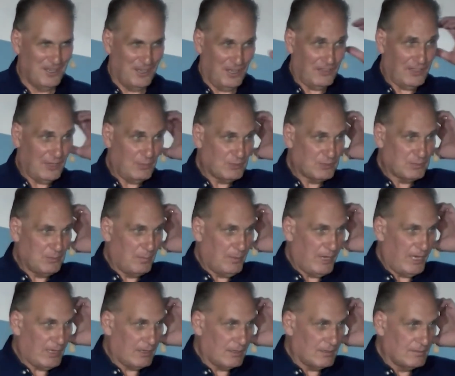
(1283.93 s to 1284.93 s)
Like, that was my
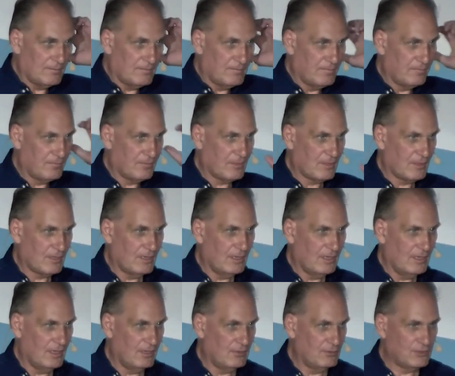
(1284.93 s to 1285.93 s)
battle.
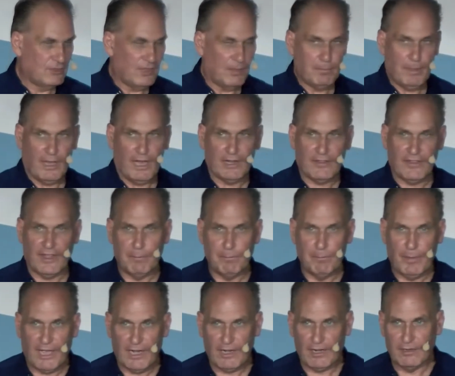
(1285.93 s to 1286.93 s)
And it was that part of
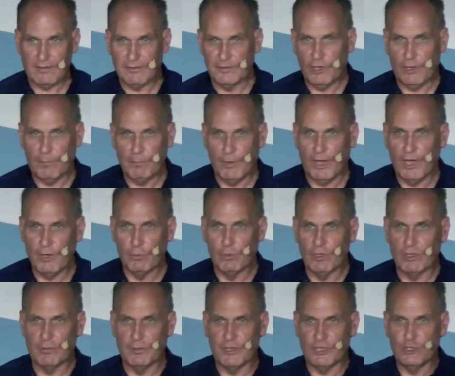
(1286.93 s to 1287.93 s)
that battle of not my
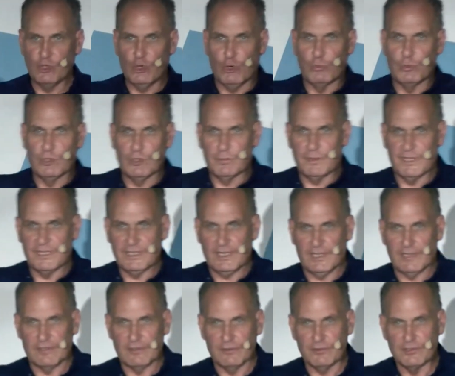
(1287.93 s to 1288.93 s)
will, but your will be
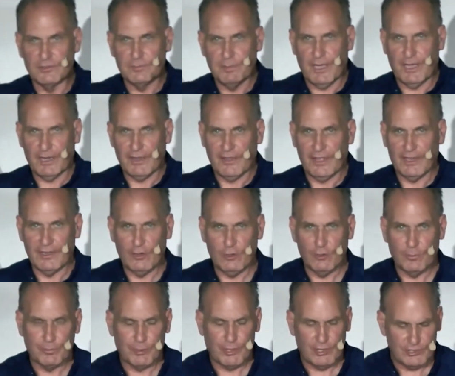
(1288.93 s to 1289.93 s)
done. It was part of that
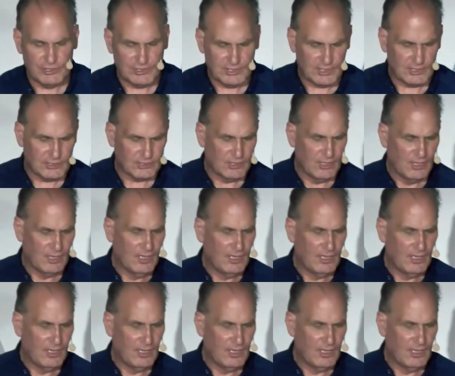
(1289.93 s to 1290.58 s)
whole process.